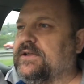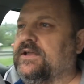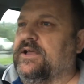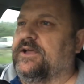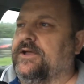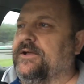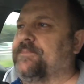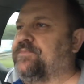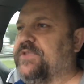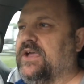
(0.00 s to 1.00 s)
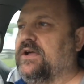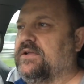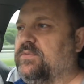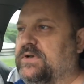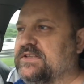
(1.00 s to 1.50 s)
uh, yeah
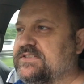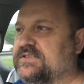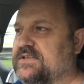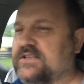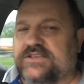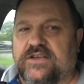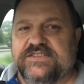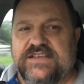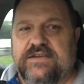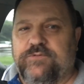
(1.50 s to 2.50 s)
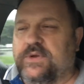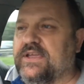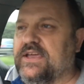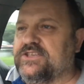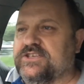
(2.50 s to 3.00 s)
let's let's go and see if we
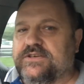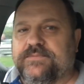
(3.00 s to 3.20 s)
can catch it